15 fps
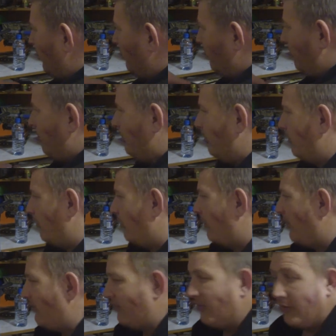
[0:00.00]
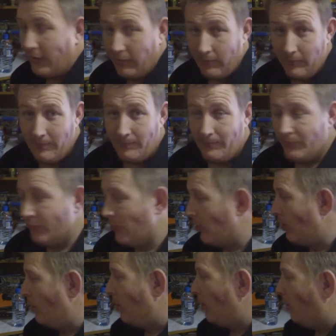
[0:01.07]
so now we've got that fitted.
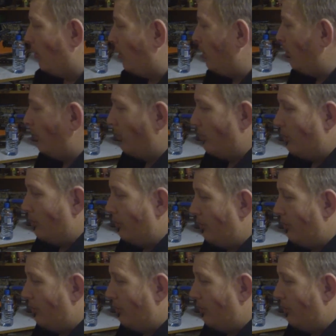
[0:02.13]
What we want to do